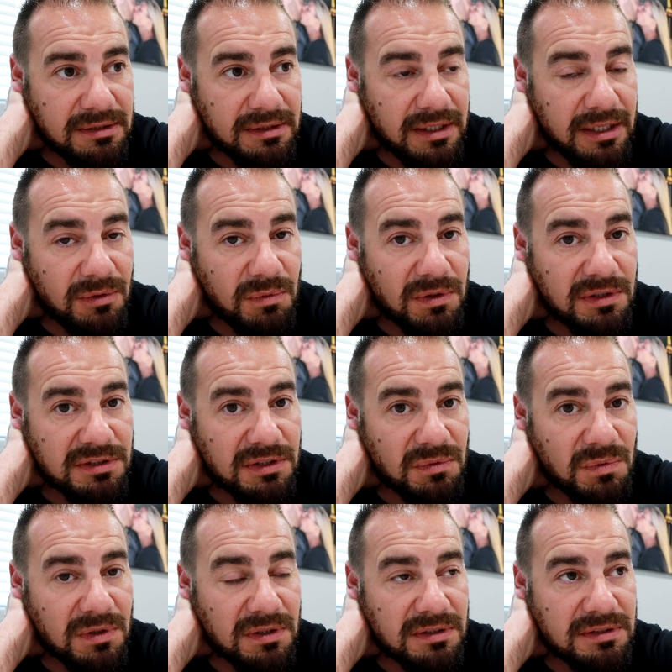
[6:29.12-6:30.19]
getting worse
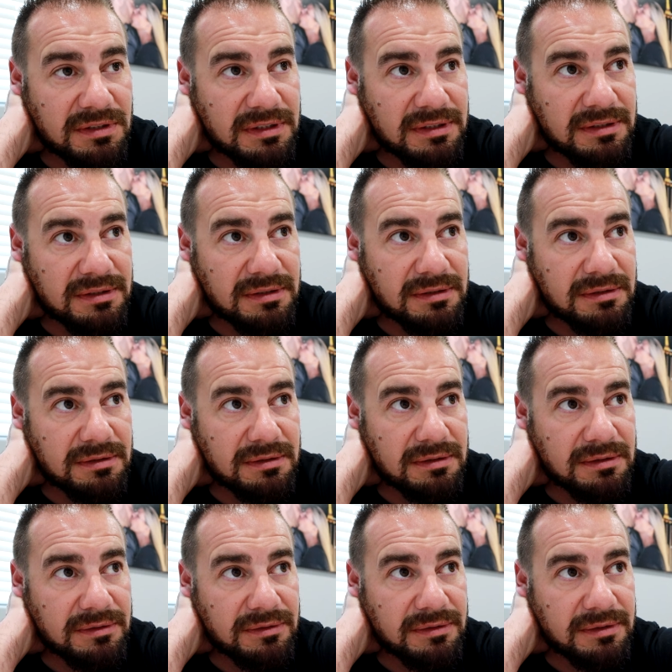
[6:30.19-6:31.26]
and worse, and
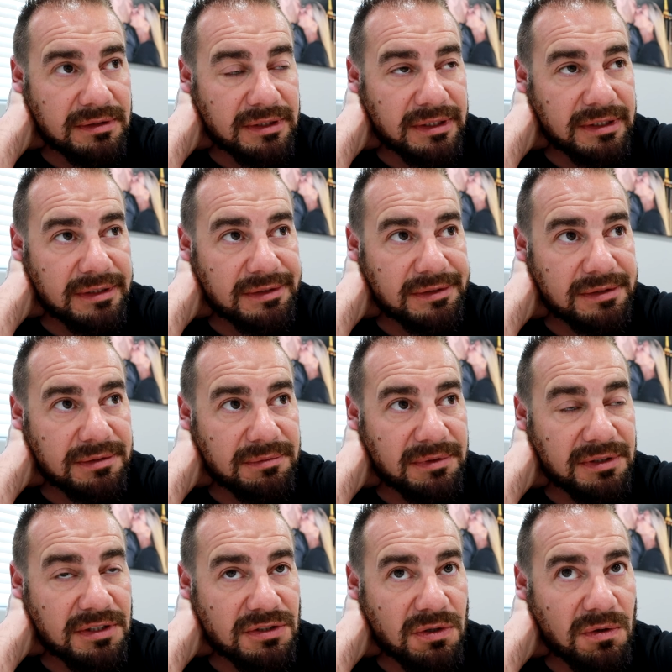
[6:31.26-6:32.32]
and
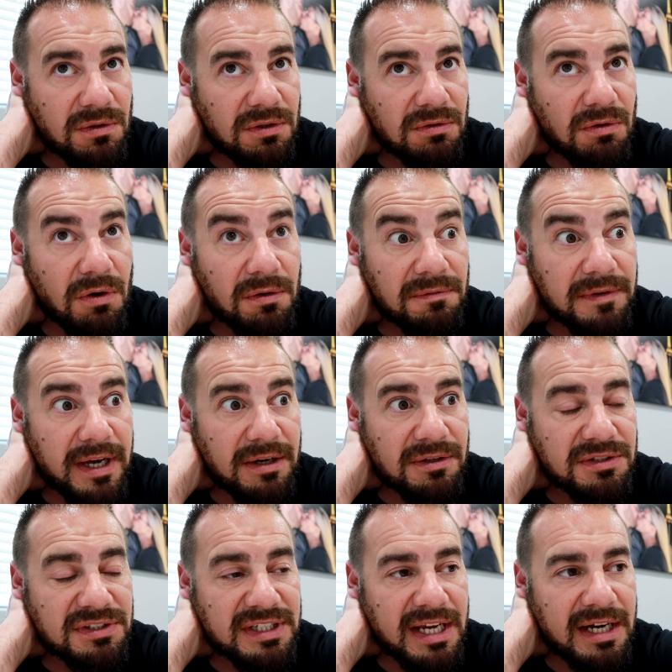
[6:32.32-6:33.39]
with this whole
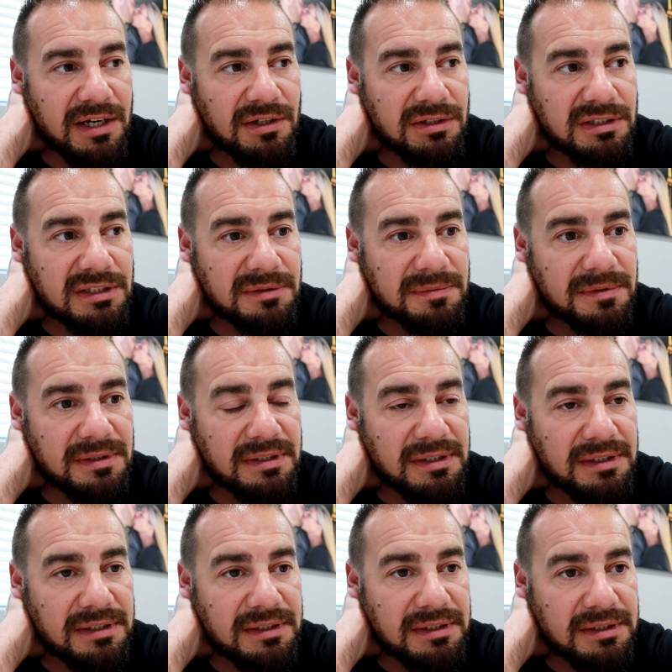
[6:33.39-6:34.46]
coronavirus scare, she's
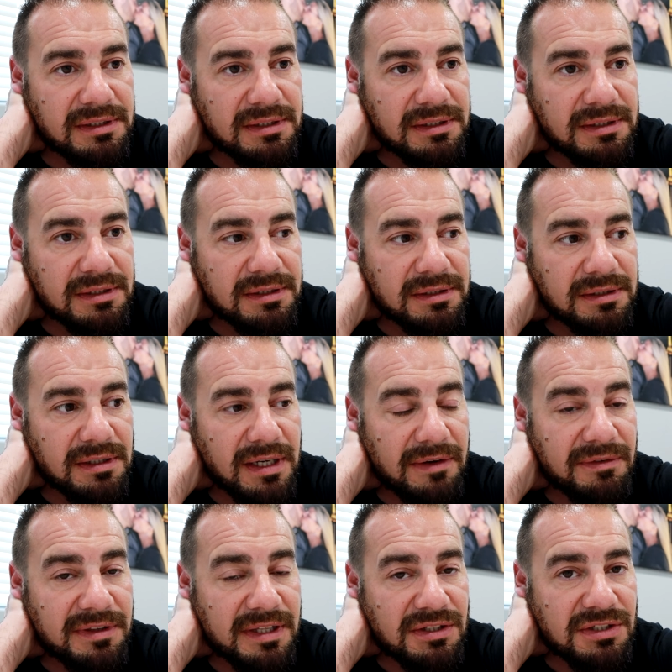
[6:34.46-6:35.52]
done
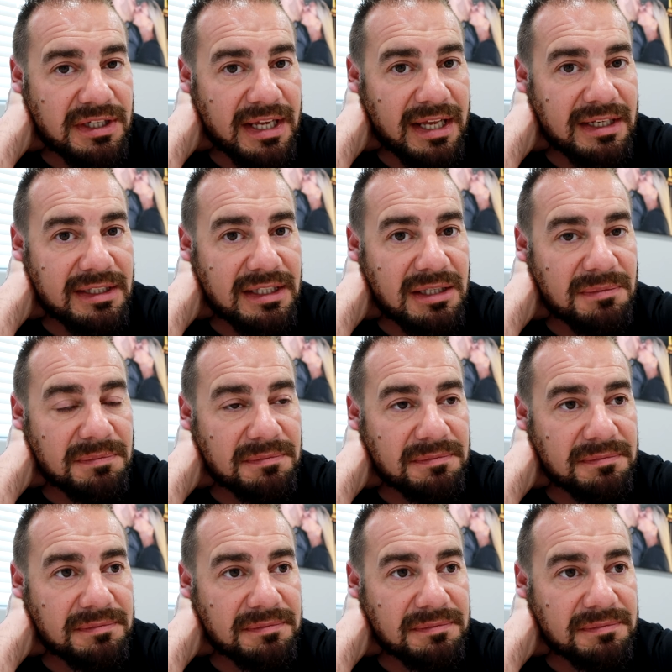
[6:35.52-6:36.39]
everything she can to keep